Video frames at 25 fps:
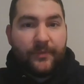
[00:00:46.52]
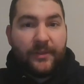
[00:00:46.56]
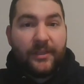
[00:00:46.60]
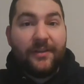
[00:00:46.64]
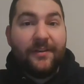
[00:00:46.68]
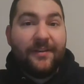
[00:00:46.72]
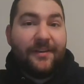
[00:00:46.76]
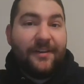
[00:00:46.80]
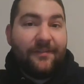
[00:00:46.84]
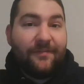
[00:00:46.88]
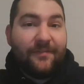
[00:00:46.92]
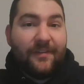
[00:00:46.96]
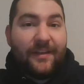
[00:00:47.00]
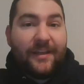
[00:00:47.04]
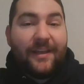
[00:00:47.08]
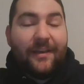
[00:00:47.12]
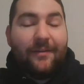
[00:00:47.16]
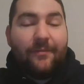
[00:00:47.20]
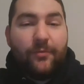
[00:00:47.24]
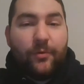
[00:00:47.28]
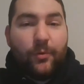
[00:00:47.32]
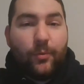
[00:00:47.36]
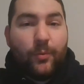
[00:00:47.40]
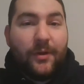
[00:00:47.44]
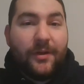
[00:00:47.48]
Good evening,
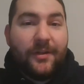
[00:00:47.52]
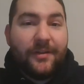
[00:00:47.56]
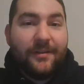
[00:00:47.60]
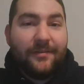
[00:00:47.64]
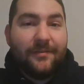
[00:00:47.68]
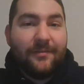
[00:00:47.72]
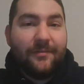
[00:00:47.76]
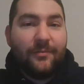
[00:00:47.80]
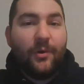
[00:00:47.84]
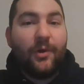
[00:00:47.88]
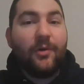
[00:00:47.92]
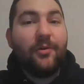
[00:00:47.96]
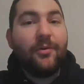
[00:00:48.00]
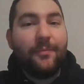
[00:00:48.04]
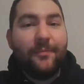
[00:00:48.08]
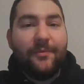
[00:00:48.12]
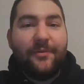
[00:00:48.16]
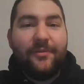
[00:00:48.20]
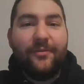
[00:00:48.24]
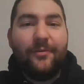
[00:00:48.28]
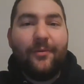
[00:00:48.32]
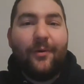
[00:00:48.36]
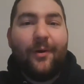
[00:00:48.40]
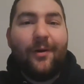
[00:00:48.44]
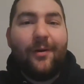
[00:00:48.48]
everyone. Welcome
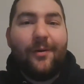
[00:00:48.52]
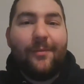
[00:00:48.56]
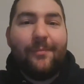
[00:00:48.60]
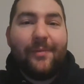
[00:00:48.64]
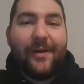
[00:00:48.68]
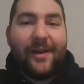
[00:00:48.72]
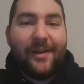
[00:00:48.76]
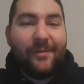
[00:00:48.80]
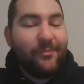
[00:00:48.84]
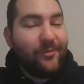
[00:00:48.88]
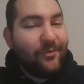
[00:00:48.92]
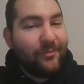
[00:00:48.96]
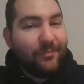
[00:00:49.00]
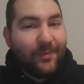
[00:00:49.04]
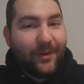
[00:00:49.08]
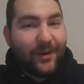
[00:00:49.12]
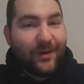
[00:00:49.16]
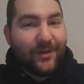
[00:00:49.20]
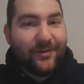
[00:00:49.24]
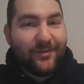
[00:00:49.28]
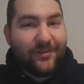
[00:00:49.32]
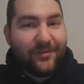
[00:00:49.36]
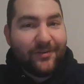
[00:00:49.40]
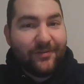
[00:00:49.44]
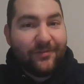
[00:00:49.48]
to our Bible
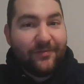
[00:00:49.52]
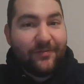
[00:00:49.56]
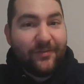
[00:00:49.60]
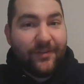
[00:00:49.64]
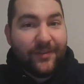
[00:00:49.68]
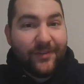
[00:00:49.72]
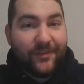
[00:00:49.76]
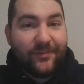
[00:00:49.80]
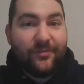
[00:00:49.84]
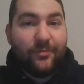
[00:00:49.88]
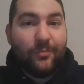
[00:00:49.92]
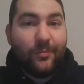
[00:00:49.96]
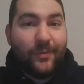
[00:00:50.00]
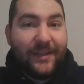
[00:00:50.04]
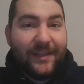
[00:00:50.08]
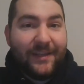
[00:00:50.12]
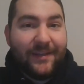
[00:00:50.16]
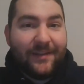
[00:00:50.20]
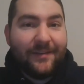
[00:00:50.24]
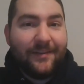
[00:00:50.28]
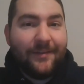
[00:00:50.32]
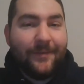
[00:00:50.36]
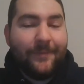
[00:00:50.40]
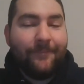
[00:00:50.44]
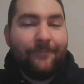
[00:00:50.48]
Ponder for this
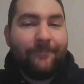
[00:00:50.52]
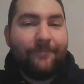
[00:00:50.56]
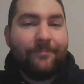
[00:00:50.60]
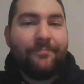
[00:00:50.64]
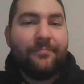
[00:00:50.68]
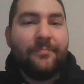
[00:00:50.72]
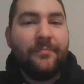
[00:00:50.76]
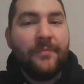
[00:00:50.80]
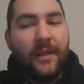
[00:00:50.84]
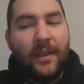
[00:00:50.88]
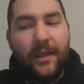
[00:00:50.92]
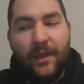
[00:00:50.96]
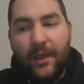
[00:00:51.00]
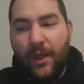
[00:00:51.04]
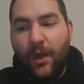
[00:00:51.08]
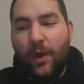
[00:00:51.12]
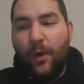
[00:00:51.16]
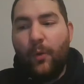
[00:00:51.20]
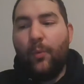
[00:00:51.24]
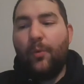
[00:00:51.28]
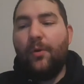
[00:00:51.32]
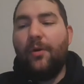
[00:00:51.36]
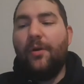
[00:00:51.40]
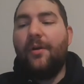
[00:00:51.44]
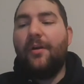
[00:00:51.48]
week.
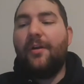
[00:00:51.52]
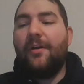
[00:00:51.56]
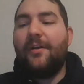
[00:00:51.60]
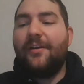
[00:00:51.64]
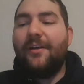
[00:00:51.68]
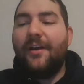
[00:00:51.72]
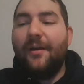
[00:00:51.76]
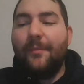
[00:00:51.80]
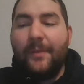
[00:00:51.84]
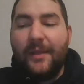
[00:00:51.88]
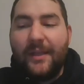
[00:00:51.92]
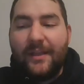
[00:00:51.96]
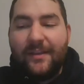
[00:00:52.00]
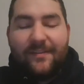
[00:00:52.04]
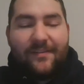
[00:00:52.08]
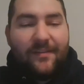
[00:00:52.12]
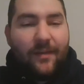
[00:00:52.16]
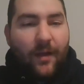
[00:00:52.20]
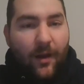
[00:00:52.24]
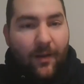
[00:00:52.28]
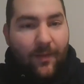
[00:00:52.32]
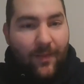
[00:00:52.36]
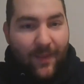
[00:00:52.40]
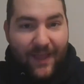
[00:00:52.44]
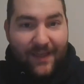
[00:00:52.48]
We're coming to
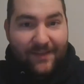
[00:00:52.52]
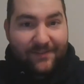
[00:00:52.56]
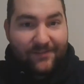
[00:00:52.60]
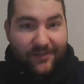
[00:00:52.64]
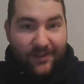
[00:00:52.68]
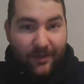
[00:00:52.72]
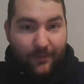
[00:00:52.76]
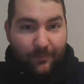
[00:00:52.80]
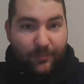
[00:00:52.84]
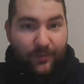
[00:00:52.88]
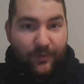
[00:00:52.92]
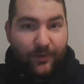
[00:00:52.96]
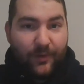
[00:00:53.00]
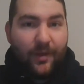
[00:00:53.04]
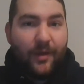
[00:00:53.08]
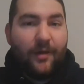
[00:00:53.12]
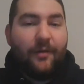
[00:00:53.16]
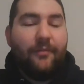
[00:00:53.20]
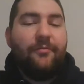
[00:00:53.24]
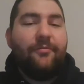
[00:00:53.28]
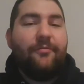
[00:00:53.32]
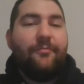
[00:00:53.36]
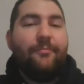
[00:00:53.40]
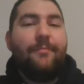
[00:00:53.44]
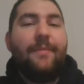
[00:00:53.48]
our last couple
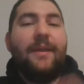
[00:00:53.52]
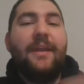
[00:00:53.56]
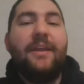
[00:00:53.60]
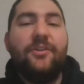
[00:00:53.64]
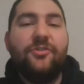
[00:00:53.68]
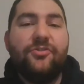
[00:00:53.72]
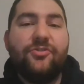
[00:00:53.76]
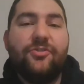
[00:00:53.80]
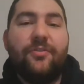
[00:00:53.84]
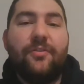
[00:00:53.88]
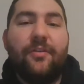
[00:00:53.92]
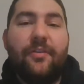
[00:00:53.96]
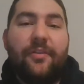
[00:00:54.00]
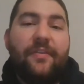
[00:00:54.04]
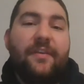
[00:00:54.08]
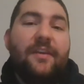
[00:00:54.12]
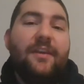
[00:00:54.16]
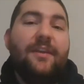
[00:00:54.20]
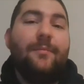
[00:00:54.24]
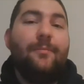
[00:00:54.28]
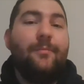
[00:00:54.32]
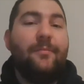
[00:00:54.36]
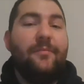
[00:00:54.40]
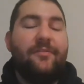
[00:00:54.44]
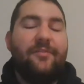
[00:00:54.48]
of major
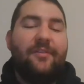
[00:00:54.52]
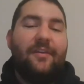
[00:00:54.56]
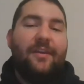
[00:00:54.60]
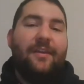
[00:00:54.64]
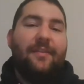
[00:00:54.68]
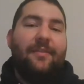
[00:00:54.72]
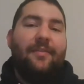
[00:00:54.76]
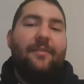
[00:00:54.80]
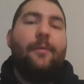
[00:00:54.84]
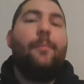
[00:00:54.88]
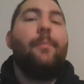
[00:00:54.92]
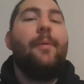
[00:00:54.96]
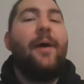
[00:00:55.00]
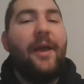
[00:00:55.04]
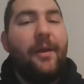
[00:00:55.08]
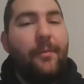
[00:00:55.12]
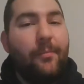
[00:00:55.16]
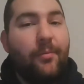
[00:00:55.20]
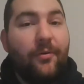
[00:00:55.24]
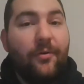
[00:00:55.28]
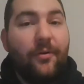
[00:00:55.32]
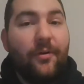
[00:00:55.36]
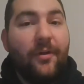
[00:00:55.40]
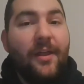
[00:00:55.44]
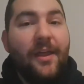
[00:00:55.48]
themes in the
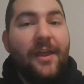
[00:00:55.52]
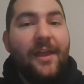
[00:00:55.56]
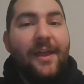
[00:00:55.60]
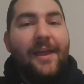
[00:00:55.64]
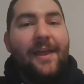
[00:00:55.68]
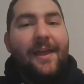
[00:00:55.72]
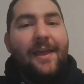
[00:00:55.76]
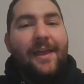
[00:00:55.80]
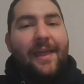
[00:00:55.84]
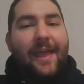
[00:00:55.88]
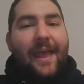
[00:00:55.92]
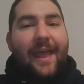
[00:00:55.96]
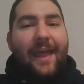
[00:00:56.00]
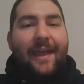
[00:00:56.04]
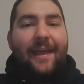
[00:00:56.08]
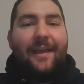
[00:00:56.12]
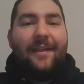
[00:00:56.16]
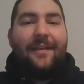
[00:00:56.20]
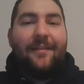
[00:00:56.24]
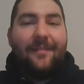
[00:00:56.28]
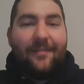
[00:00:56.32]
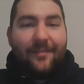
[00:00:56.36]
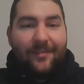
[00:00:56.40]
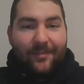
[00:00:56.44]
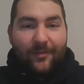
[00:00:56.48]
Bible,
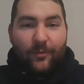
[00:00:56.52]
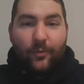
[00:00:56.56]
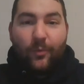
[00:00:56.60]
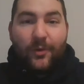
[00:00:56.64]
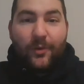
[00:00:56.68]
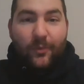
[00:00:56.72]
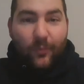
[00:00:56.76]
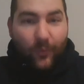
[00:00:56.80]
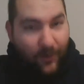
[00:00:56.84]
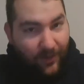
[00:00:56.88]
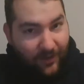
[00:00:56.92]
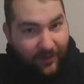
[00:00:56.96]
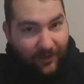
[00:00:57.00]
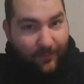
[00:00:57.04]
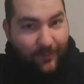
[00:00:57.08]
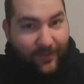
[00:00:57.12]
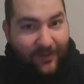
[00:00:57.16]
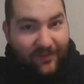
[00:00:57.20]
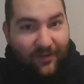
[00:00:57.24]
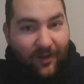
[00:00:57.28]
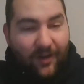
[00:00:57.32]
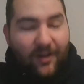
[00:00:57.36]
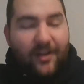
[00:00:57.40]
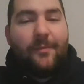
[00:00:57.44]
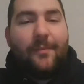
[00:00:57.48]
and the one we're going to
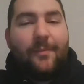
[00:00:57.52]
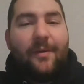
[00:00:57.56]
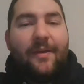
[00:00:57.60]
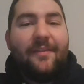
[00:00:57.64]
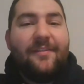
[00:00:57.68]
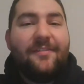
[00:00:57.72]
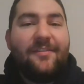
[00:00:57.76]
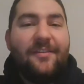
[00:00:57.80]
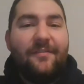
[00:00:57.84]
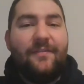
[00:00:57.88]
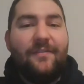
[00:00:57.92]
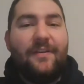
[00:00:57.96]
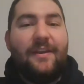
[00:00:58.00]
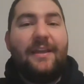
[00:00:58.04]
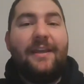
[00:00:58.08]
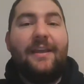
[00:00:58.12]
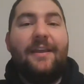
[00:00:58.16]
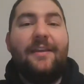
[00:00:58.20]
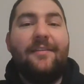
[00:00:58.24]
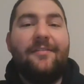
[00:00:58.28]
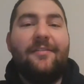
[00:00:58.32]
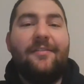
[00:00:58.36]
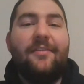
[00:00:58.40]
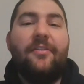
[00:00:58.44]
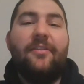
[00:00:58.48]
be talking about this evening
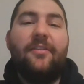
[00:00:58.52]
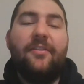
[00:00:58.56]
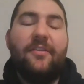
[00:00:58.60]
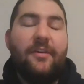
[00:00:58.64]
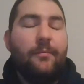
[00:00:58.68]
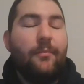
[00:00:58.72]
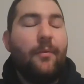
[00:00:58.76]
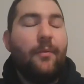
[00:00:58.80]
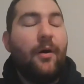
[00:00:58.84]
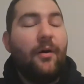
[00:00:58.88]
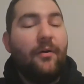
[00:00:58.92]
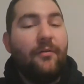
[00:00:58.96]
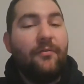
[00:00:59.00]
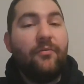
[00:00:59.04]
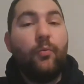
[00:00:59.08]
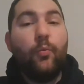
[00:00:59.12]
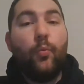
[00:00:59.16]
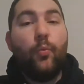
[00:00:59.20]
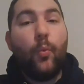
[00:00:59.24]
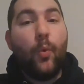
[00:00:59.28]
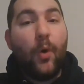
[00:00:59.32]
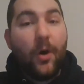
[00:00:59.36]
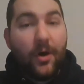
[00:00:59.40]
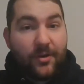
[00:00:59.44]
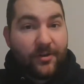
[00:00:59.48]
is the theme
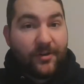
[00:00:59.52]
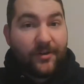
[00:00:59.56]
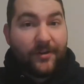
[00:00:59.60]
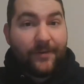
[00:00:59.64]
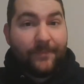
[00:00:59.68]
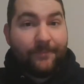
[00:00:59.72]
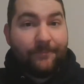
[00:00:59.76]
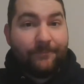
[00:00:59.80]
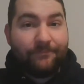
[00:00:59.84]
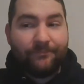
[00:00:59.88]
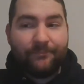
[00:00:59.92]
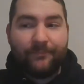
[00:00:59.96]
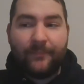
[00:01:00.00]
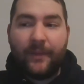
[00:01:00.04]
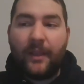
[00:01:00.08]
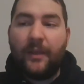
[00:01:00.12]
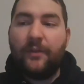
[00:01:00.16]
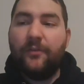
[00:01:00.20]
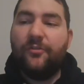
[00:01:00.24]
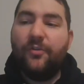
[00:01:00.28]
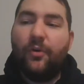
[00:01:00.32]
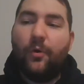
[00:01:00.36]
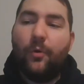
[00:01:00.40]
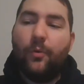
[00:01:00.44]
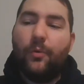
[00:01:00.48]
of water.
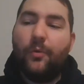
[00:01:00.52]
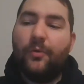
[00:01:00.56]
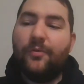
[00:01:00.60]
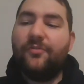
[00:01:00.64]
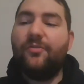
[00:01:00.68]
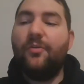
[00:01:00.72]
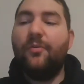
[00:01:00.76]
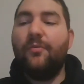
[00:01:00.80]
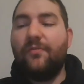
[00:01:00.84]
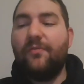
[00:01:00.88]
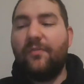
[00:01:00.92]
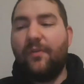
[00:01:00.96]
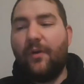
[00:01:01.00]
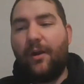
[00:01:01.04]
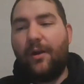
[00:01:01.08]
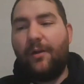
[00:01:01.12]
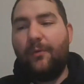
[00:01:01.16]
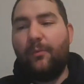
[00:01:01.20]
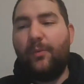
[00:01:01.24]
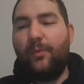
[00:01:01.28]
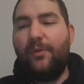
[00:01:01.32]
So far